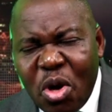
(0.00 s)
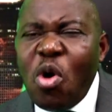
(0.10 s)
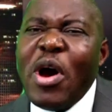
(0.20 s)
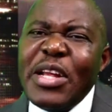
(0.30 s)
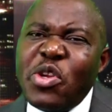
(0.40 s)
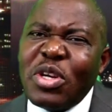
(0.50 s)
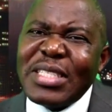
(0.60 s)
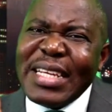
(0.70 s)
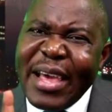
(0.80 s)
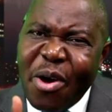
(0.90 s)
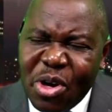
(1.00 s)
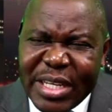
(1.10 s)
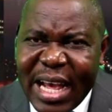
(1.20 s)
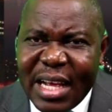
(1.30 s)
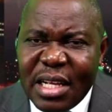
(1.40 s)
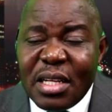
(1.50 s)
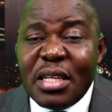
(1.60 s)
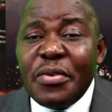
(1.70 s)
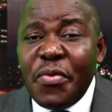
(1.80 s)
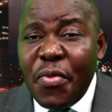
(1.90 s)
or endorsing the other,
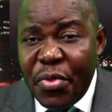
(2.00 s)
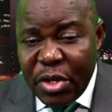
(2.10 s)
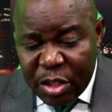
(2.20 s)
these